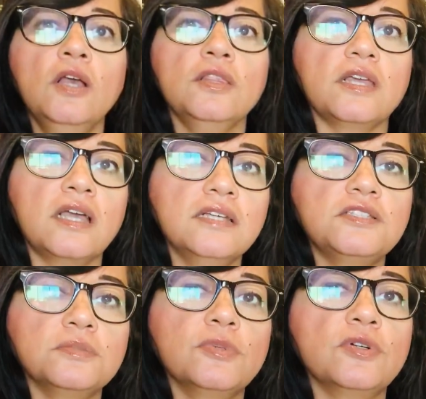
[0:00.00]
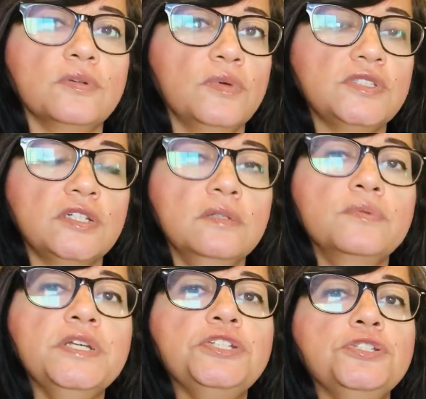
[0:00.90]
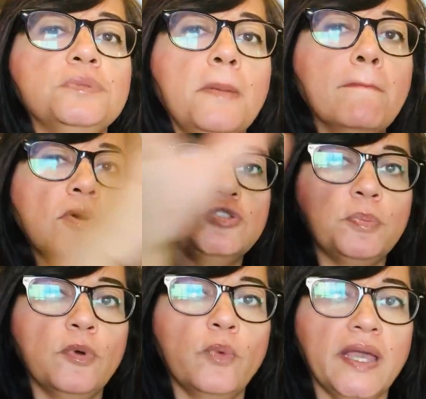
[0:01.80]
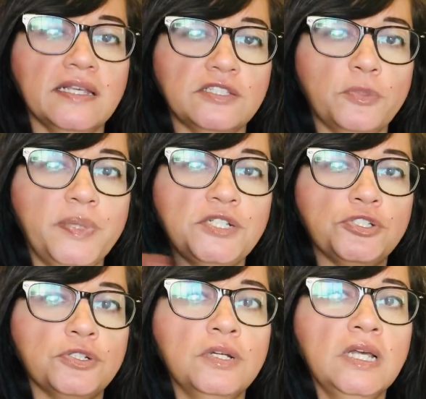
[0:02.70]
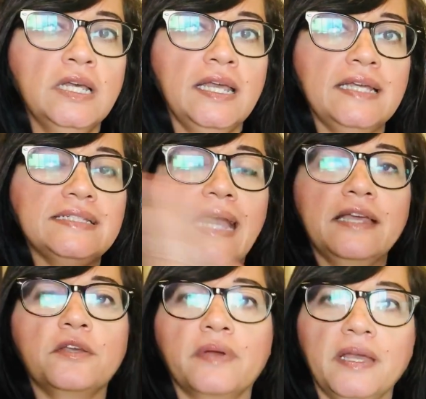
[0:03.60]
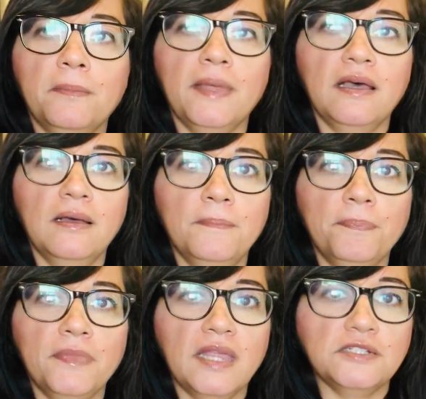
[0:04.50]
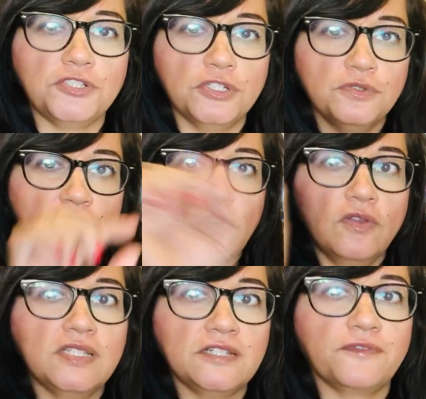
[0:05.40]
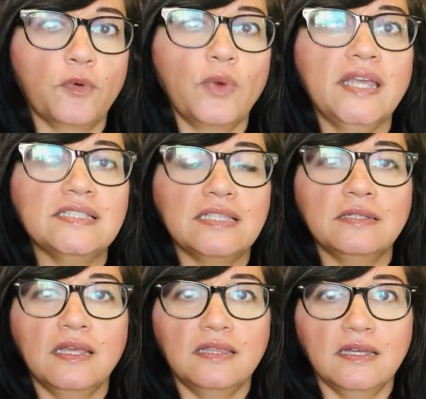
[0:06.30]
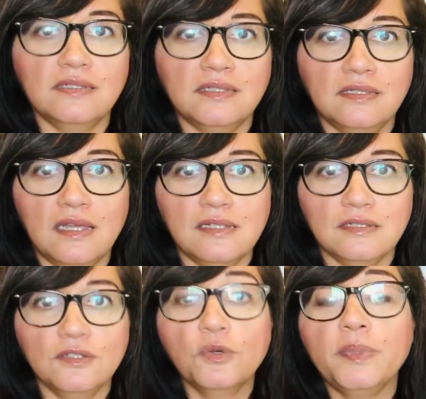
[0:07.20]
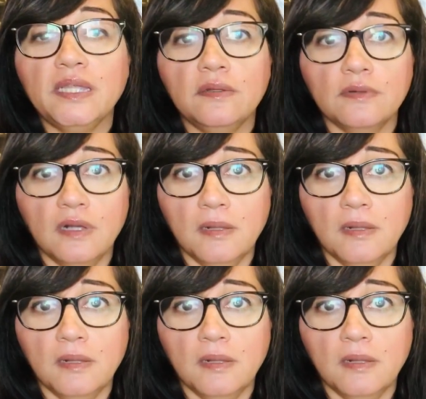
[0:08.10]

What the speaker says: The customer was going to reach you in multiple ways. So picture a diagram that shows all the different ways that you'll be